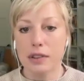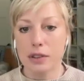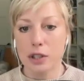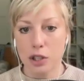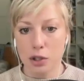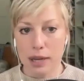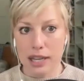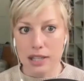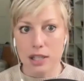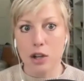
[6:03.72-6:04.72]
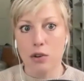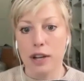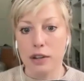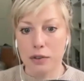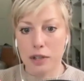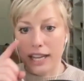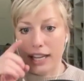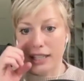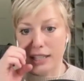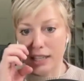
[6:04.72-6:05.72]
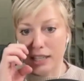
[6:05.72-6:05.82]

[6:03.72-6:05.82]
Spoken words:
the U.S. to go fight for Canada.